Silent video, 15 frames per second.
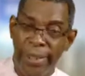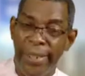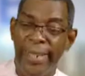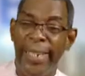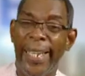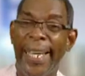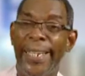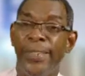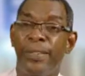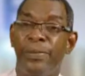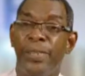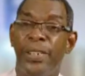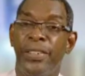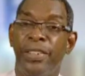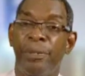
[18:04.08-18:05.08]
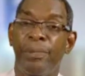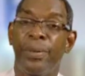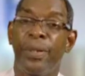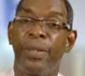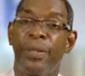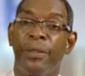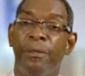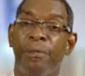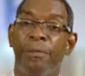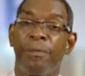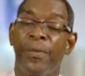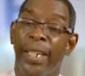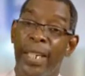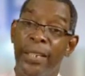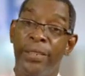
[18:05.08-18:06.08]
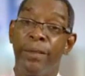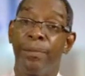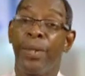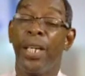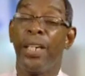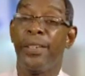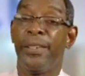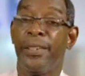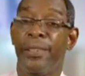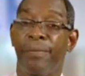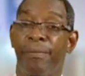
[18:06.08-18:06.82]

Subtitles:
in the land of Egypt into blood.